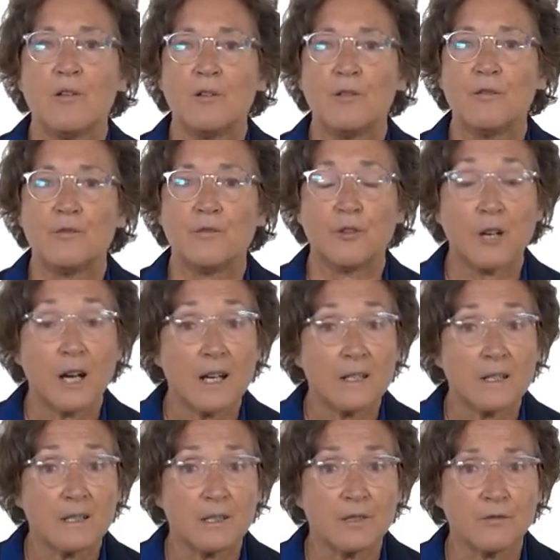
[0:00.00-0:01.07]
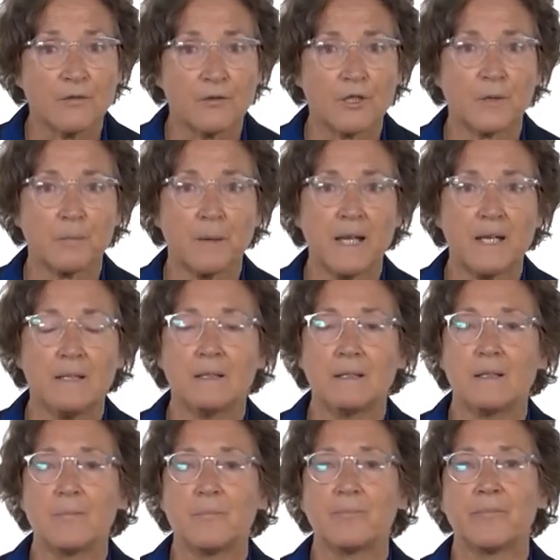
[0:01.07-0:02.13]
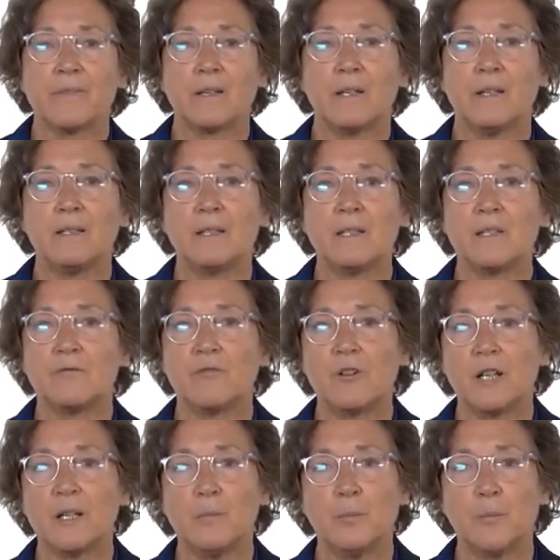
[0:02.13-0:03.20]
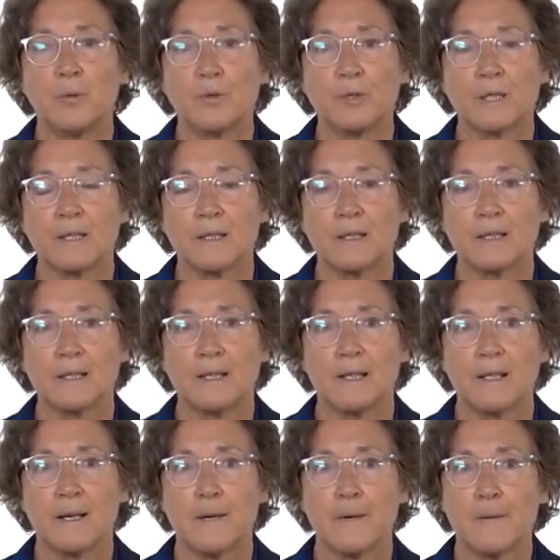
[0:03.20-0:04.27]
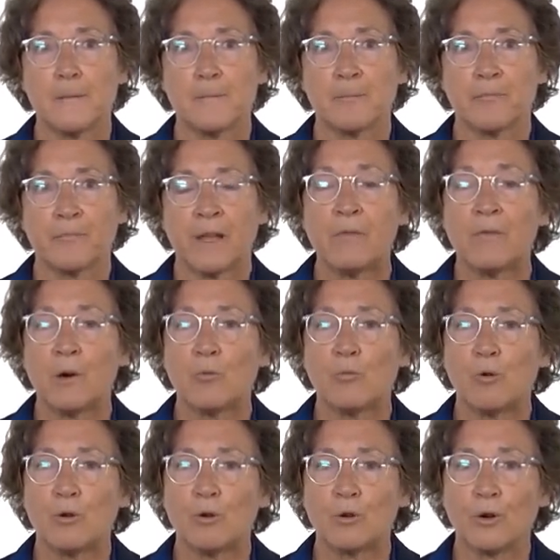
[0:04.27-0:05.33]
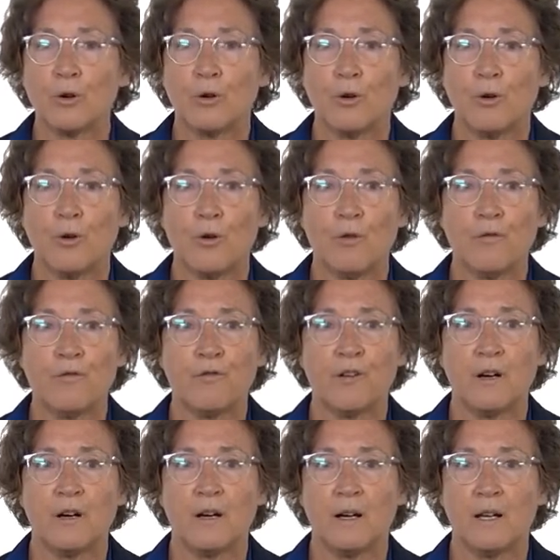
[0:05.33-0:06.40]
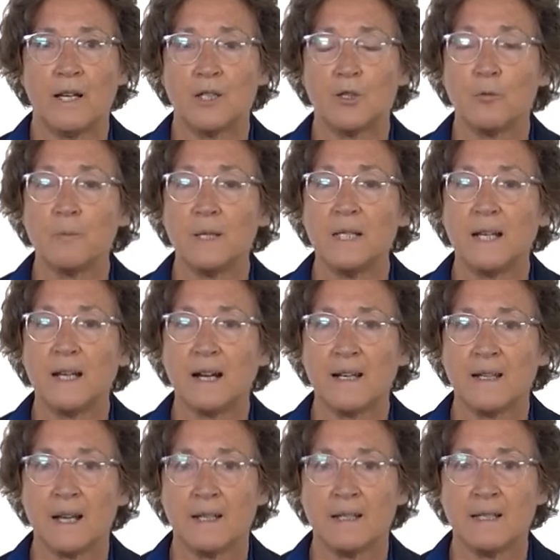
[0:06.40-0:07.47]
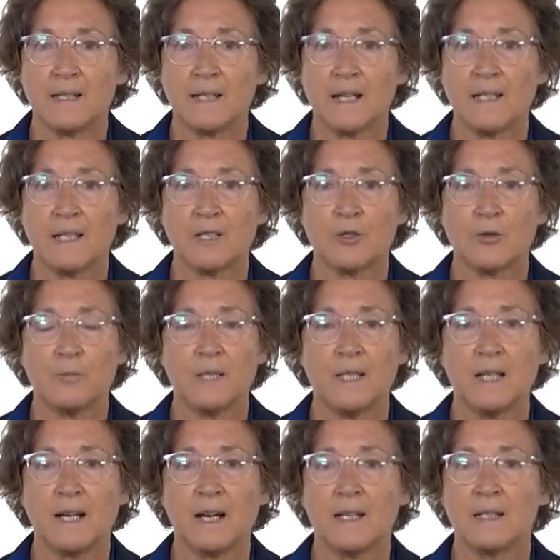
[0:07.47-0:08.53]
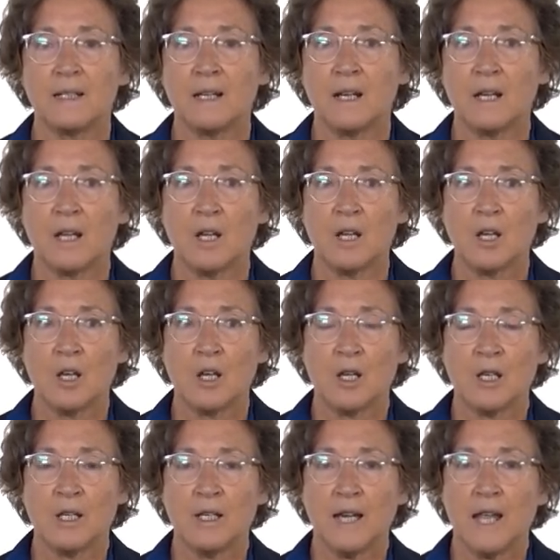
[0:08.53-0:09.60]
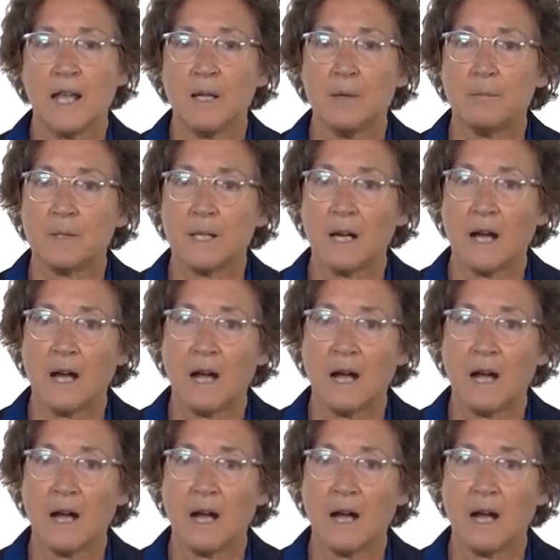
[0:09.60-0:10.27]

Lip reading: For us, for Spain, it is very important the work of a Dominican, an Italian Dominican named